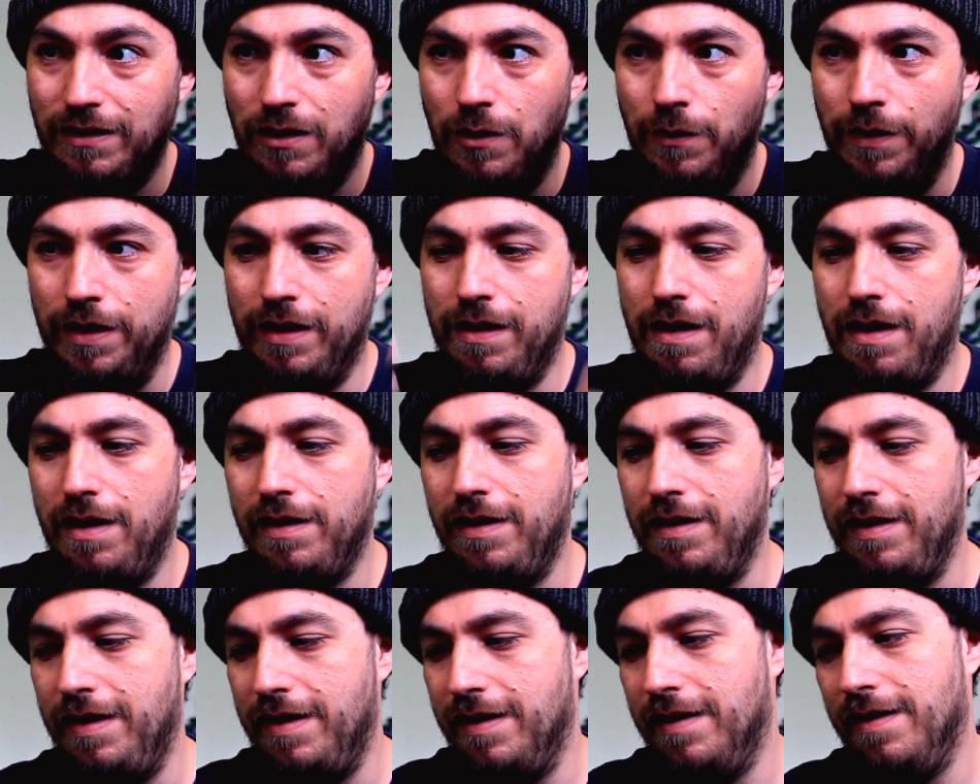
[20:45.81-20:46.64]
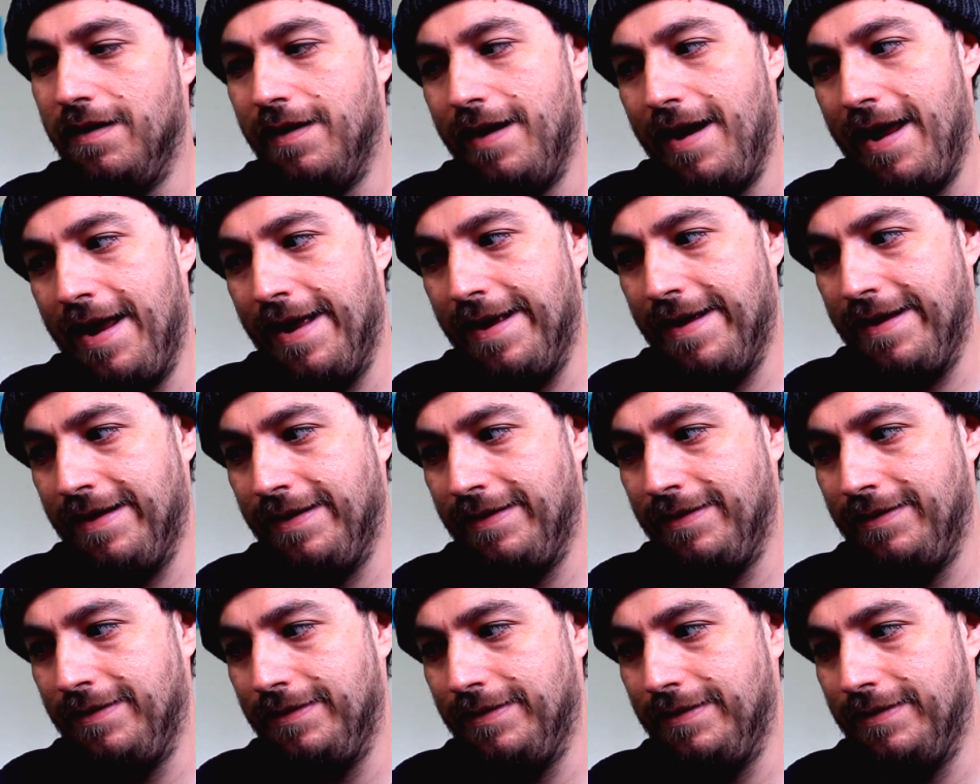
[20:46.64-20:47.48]
going on in here,
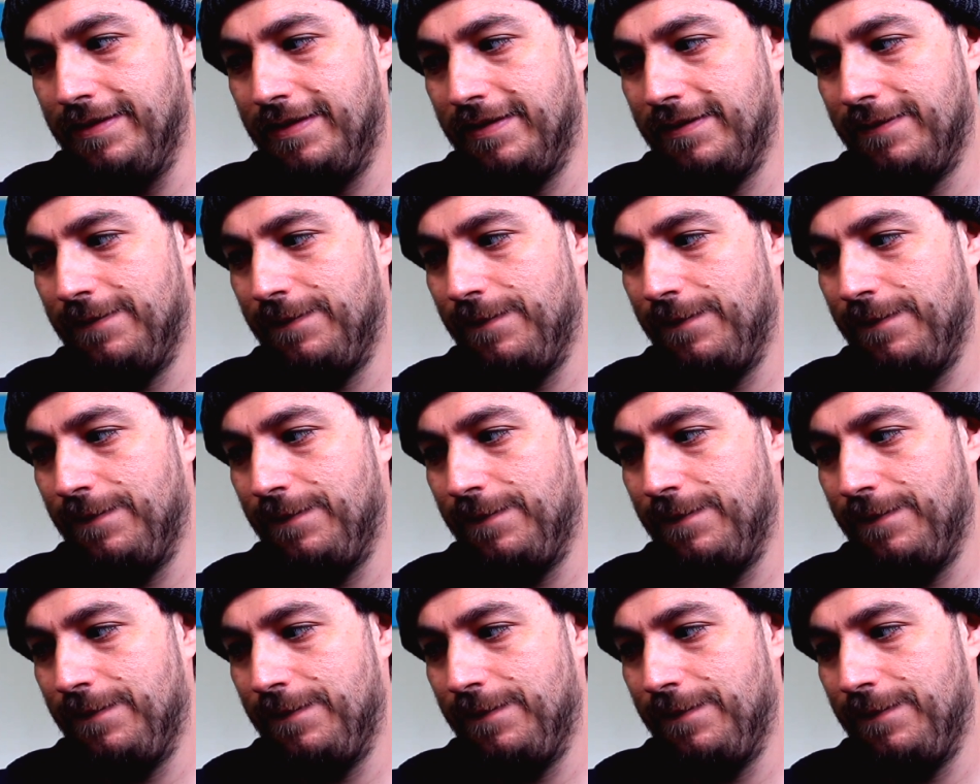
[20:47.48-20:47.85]
and